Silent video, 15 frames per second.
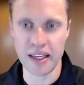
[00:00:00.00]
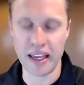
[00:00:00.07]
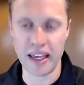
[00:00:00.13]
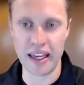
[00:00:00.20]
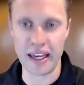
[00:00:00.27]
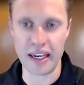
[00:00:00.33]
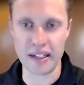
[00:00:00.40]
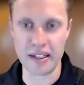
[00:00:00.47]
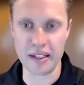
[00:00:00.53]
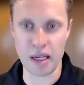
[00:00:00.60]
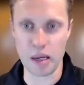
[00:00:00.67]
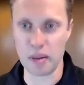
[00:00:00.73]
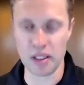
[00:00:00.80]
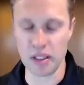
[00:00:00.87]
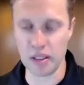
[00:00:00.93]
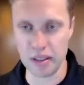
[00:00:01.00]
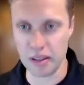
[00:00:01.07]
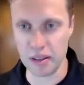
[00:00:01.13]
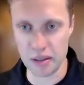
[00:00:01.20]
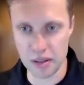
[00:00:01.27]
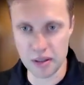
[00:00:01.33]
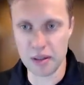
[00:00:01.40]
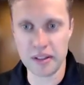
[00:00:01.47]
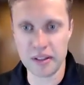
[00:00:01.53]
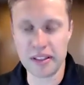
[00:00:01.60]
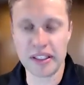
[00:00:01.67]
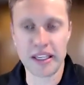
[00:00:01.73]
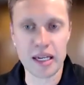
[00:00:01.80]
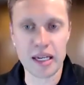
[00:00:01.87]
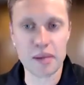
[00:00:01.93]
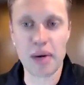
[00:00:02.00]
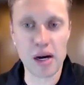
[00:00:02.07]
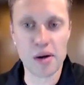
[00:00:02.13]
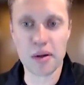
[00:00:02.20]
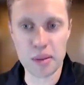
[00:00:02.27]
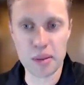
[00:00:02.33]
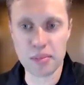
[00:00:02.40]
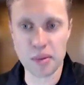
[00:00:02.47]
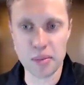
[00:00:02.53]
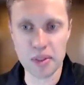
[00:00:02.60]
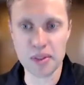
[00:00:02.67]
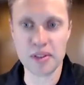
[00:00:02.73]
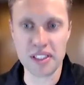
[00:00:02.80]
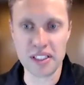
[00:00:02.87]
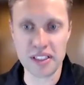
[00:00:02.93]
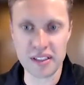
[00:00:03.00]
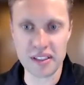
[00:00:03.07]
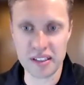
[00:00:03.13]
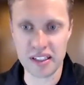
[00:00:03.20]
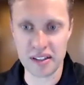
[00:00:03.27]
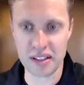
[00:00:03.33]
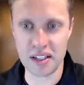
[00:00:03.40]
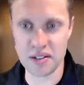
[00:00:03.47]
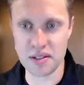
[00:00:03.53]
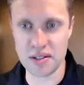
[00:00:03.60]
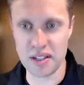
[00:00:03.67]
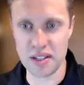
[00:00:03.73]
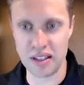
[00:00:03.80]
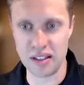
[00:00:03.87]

And I mean, you, you, literally you can't power up the building unless